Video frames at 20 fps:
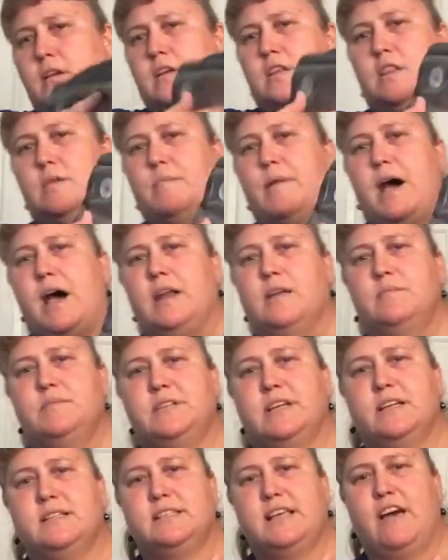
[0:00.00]
The bottom
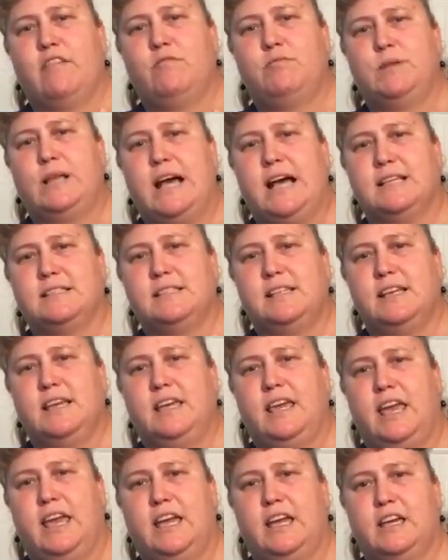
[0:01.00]
does have
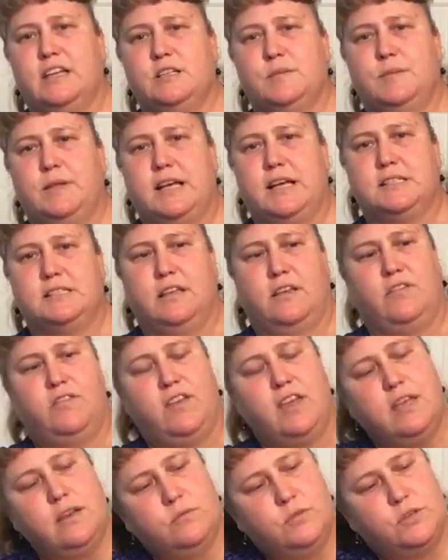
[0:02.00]
plastic and plastic
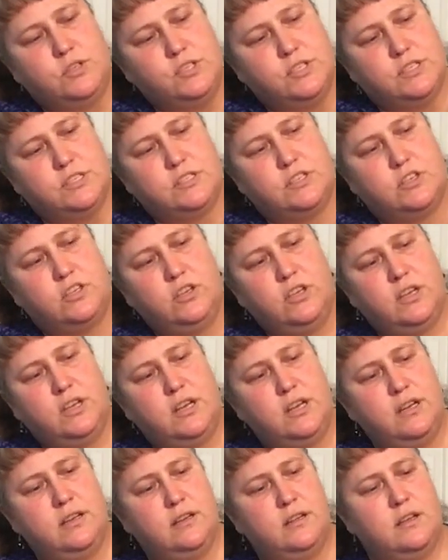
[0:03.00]
feet, which is good.
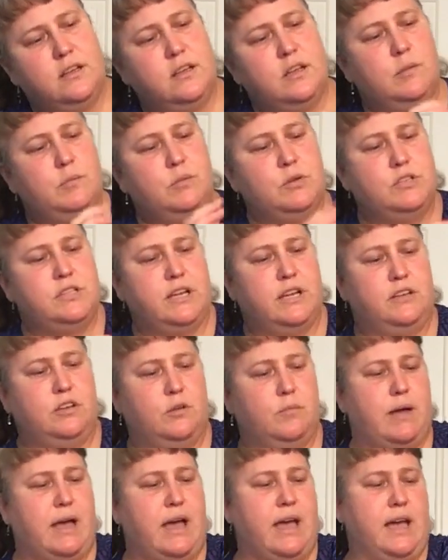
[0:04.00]
Protect
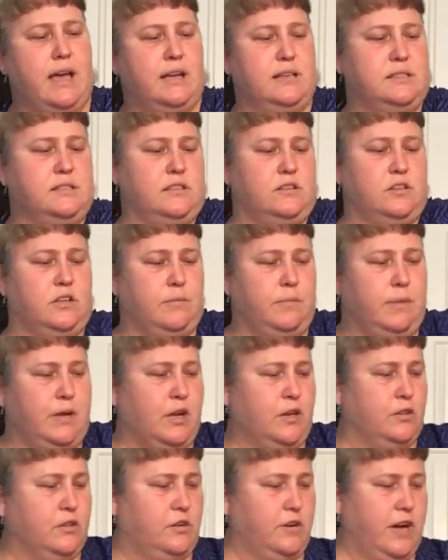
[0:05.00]
your bags that are gonna be
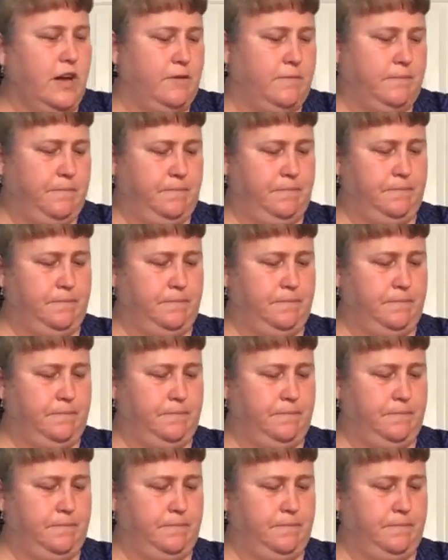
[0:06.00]
on the ground.